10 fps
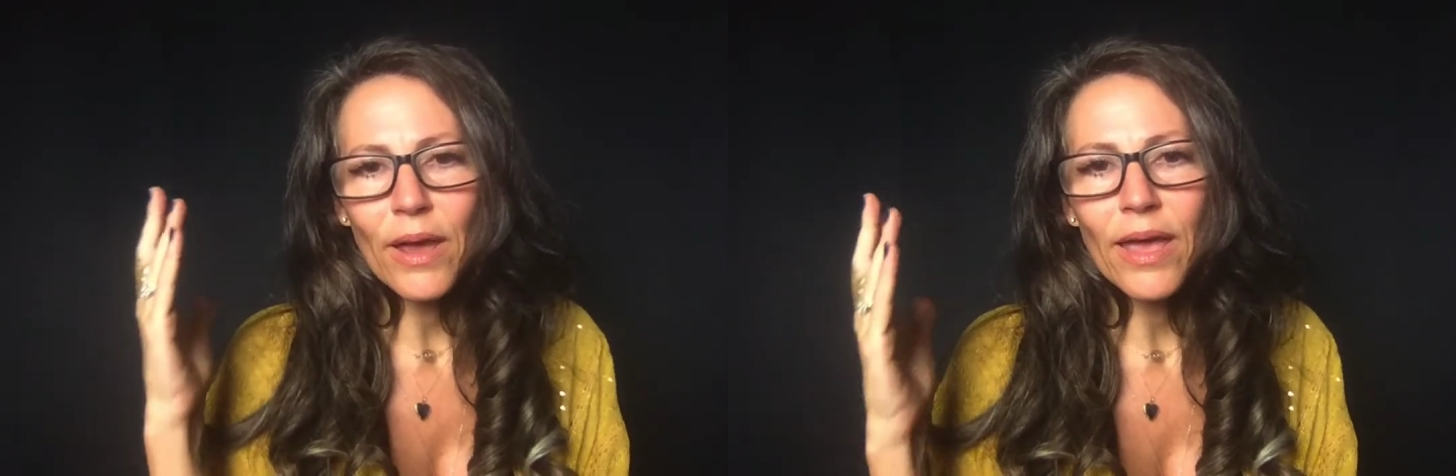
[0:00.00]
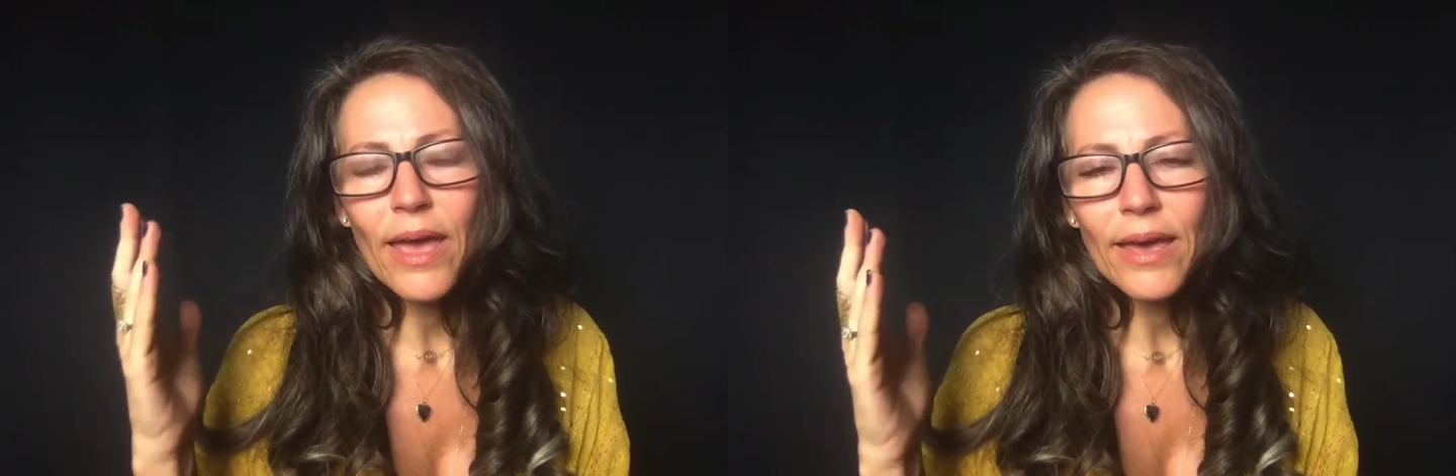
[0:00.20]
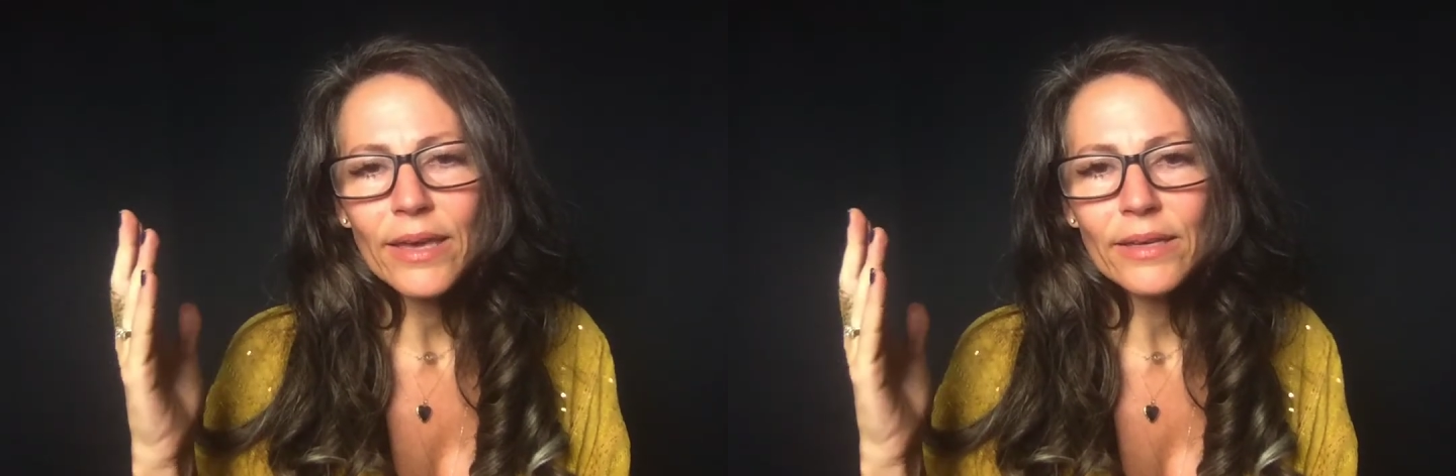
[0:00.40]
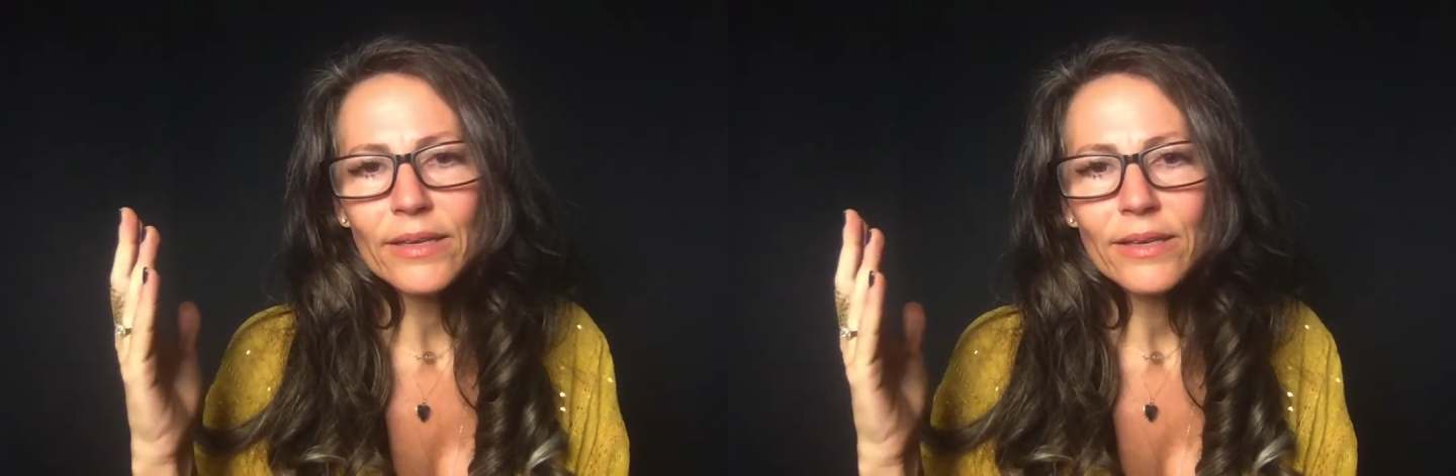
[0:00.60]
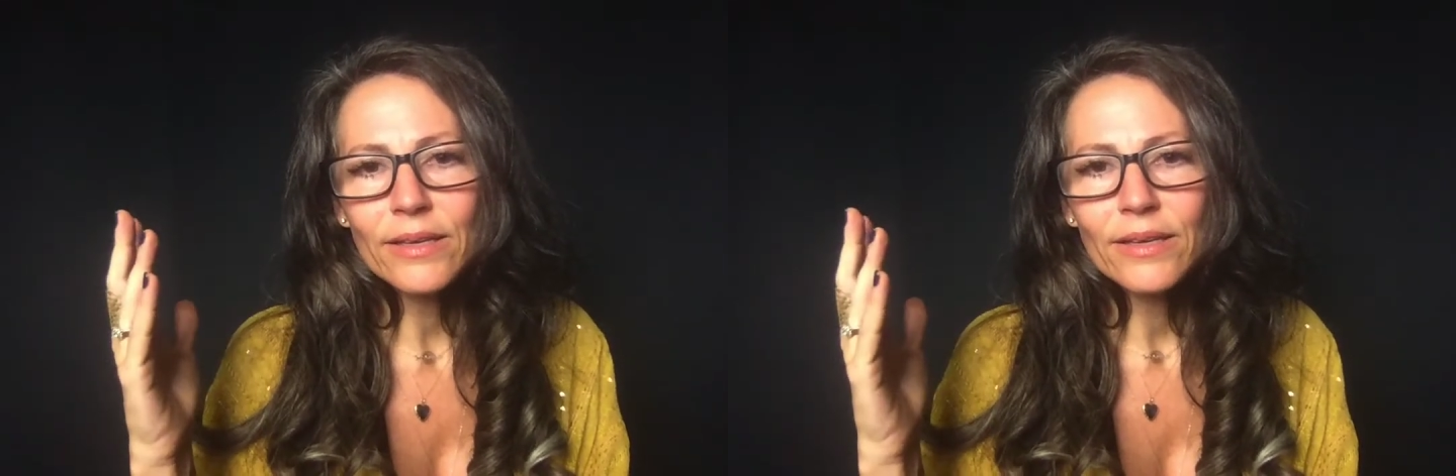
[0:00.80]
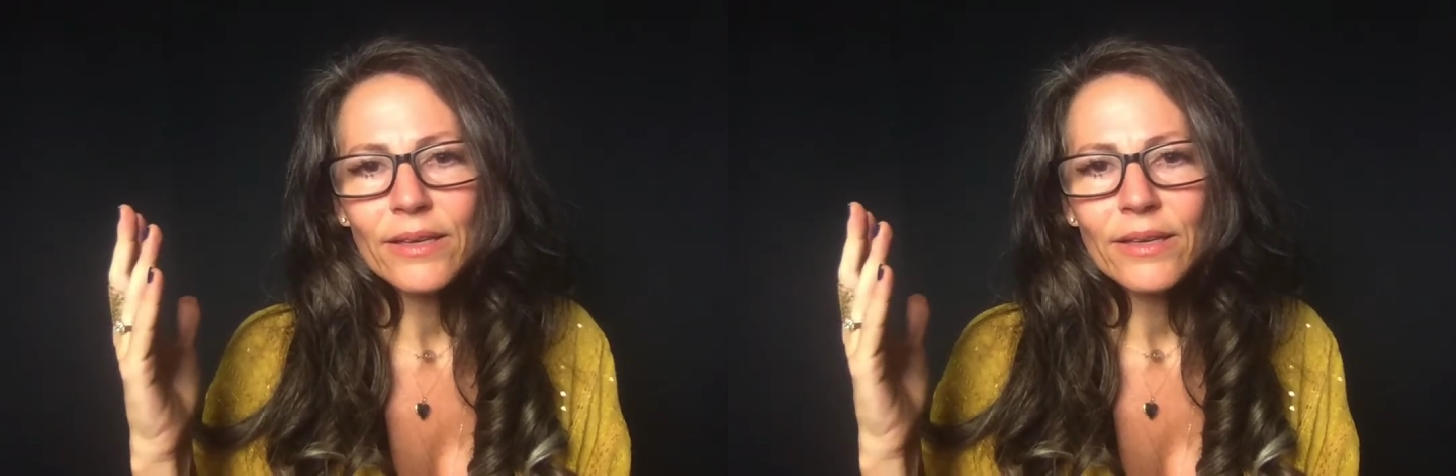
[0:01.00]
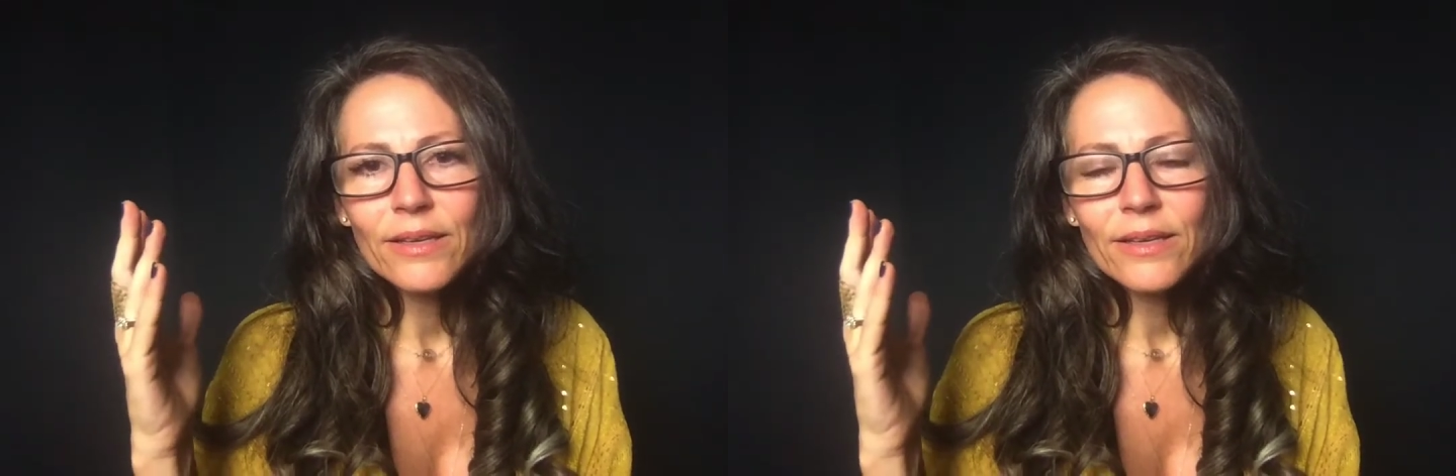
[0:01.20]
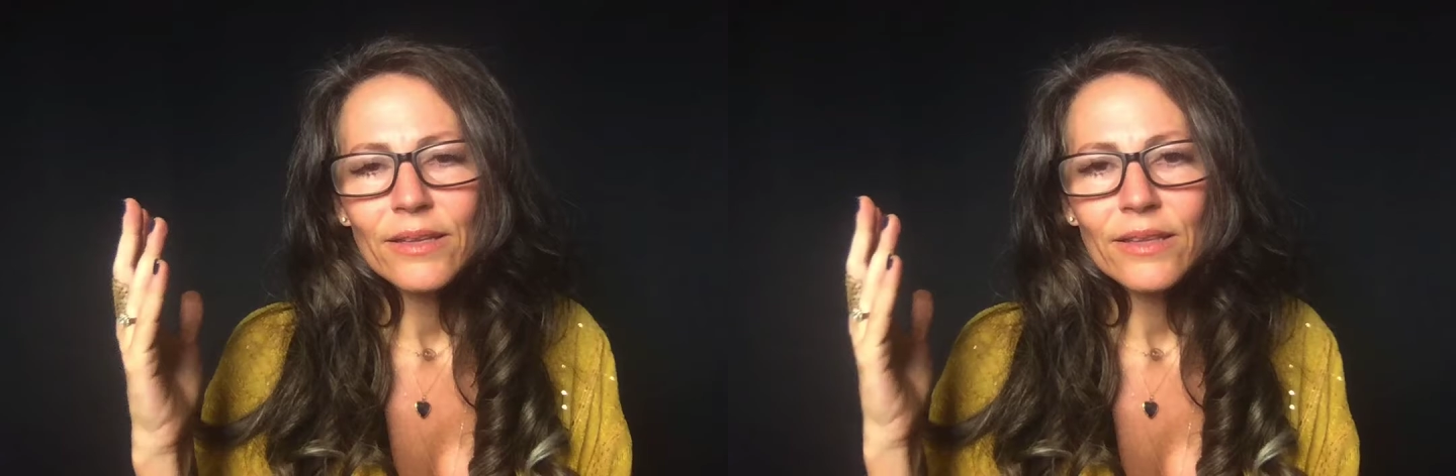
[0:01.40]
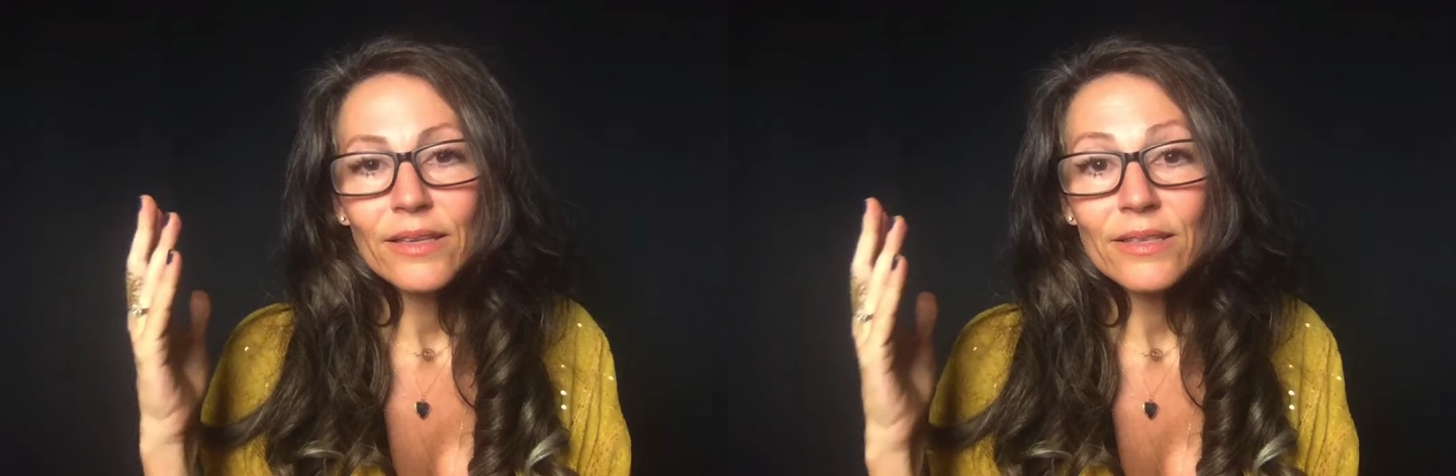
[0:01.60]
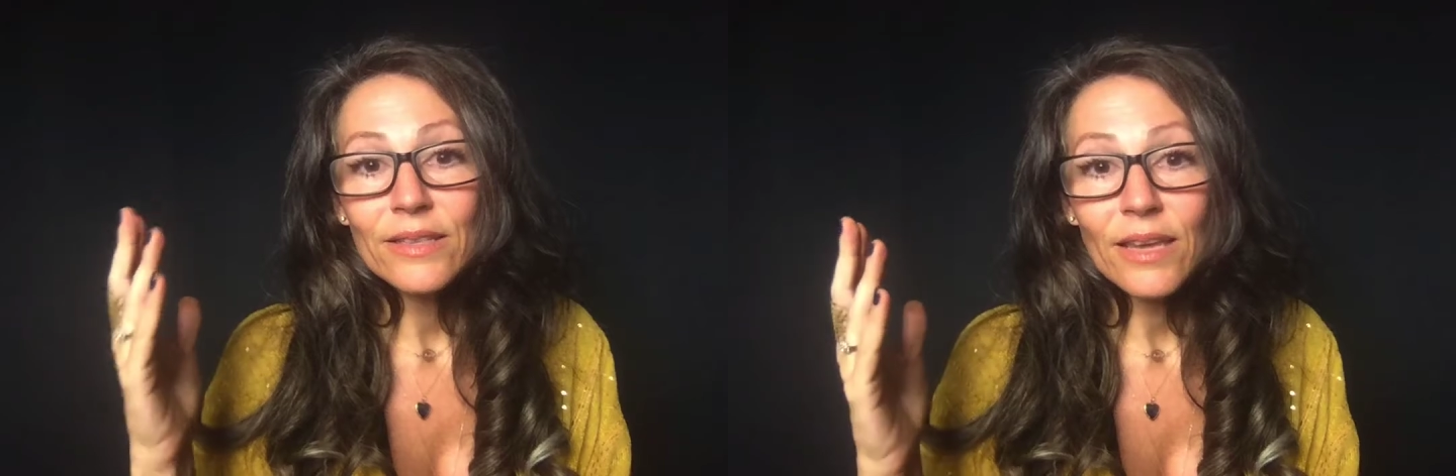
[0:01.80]
head that
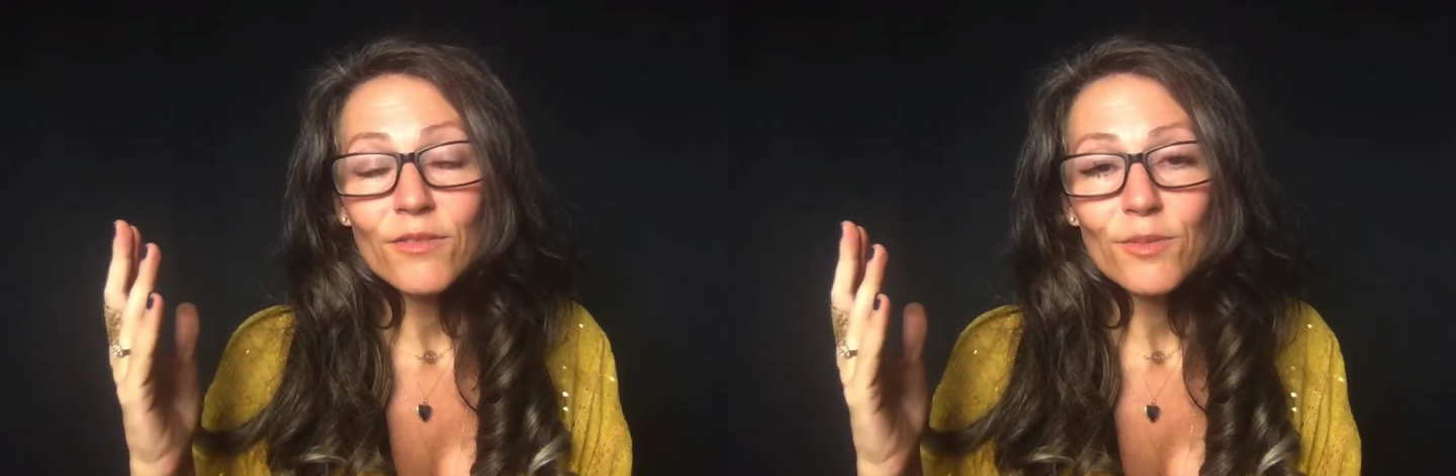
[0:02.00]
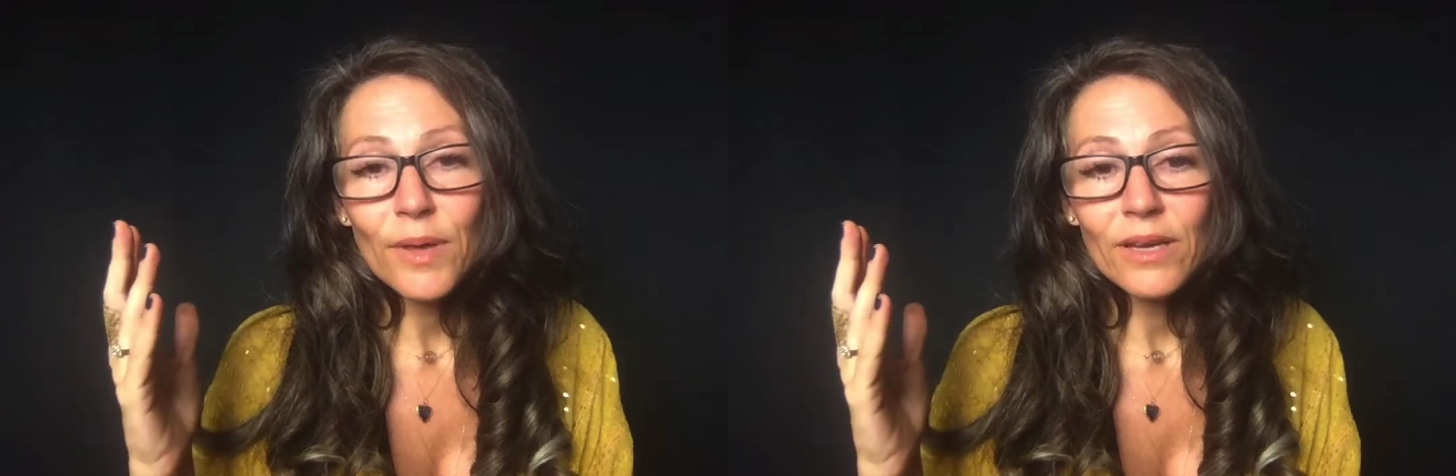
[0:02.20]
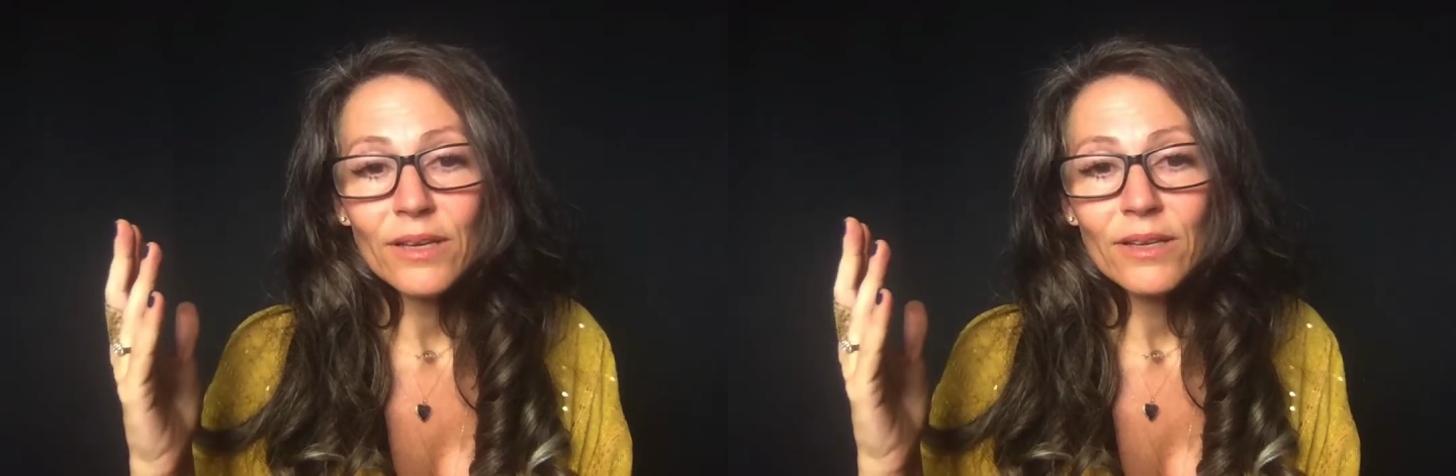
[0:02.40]
had saved me.